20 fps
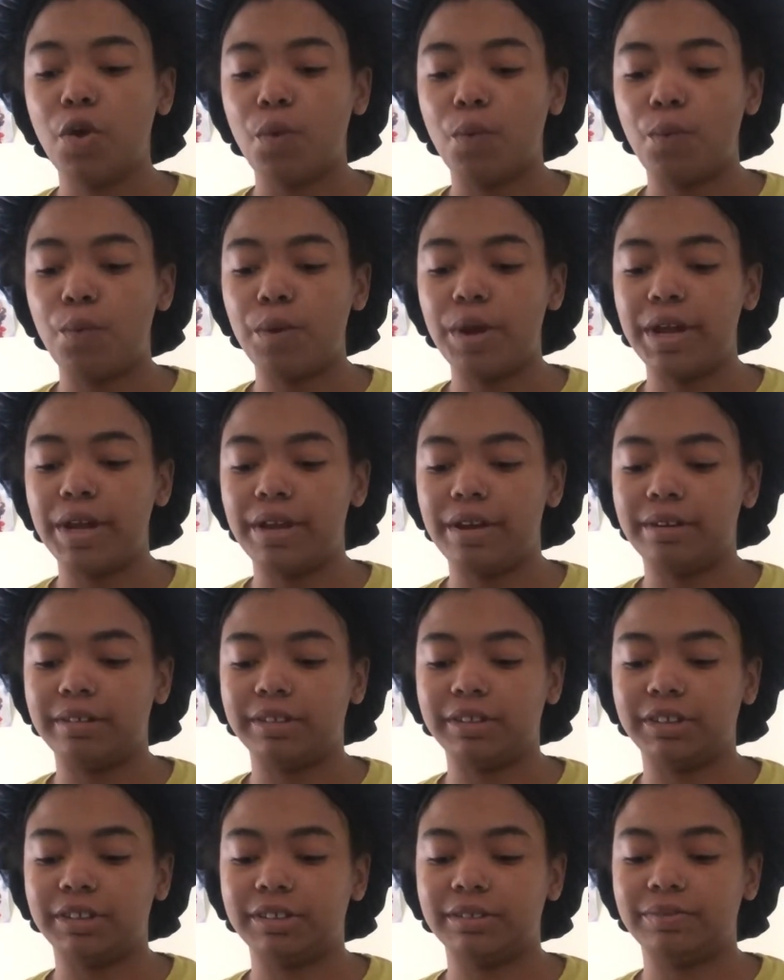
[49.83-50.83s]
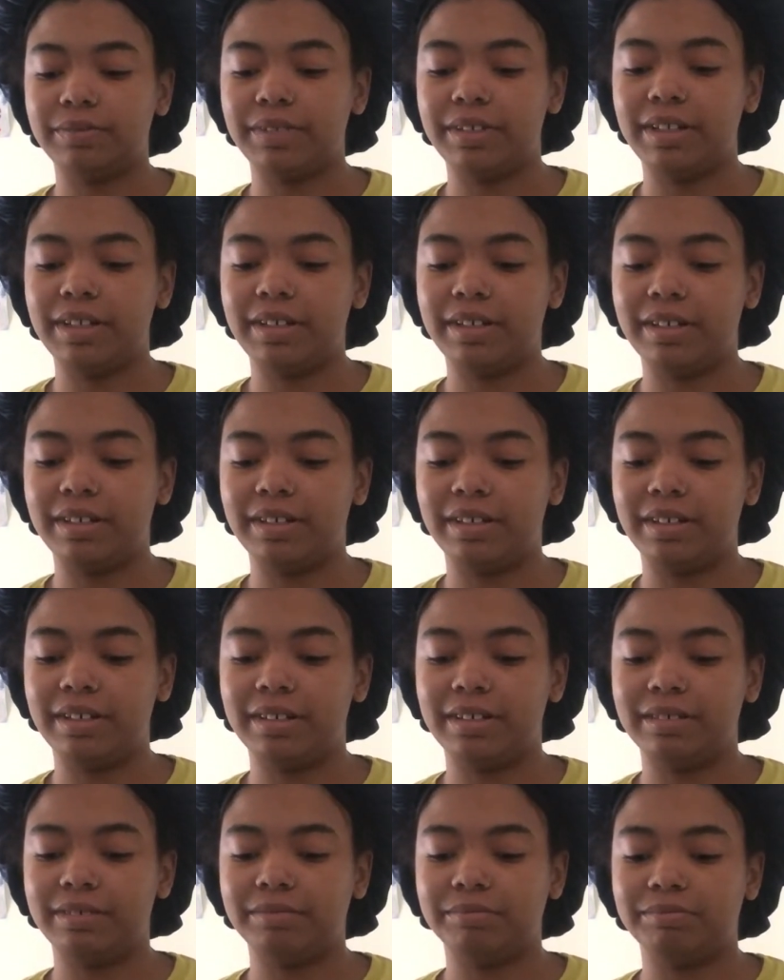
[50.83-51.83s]
we ain't here
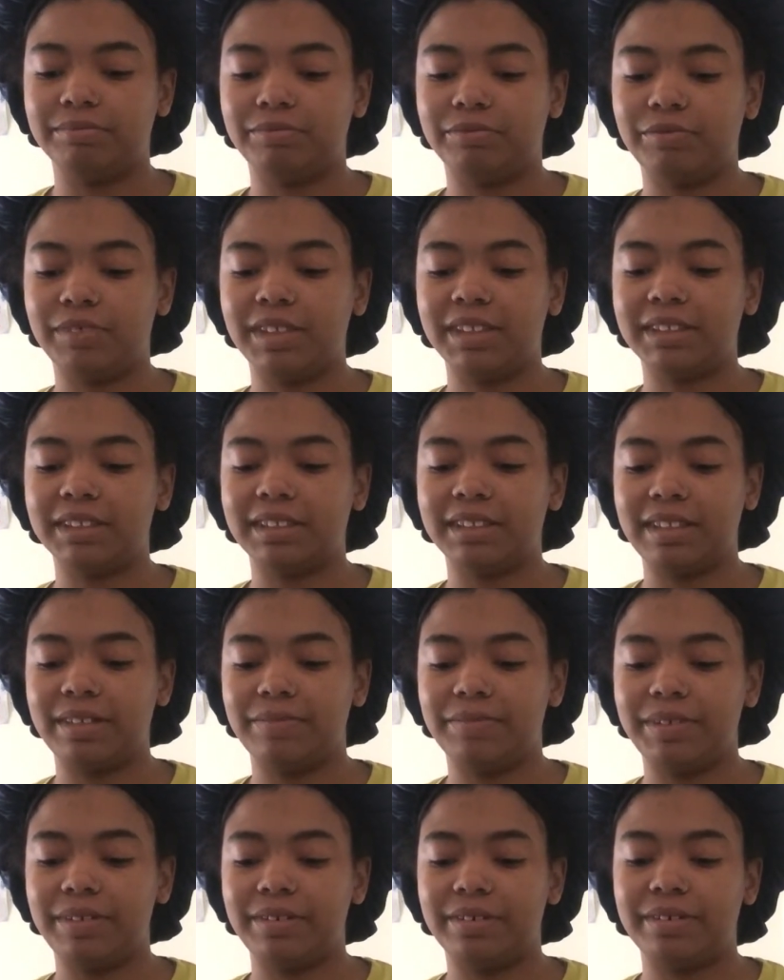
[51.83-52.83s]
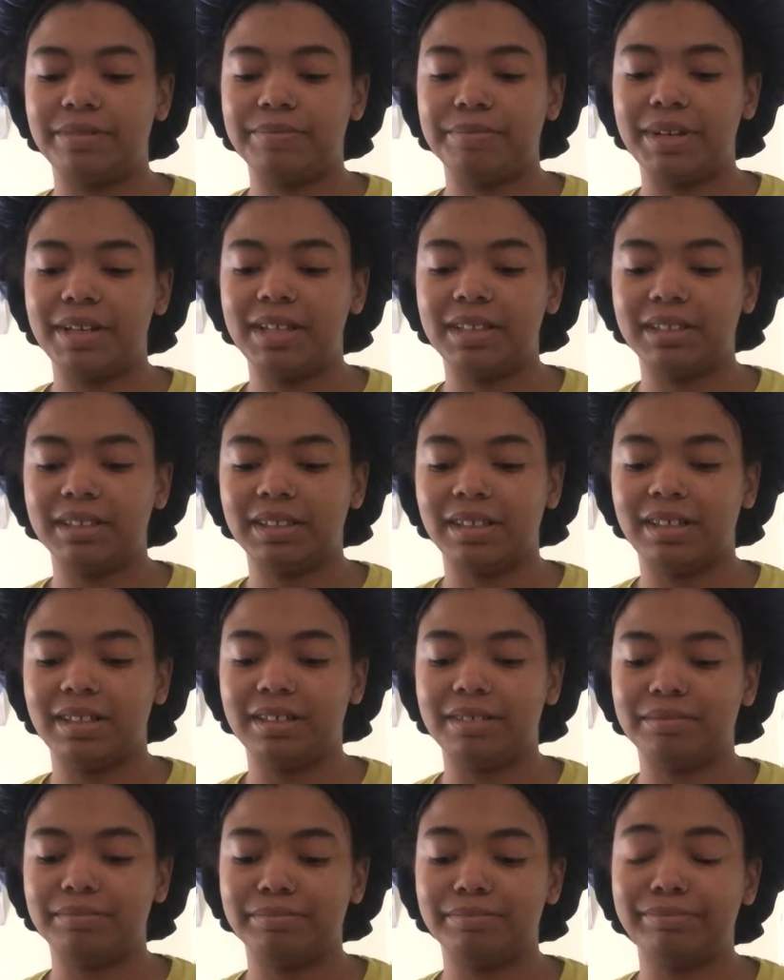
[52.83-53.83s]
to waste time. We here to make time.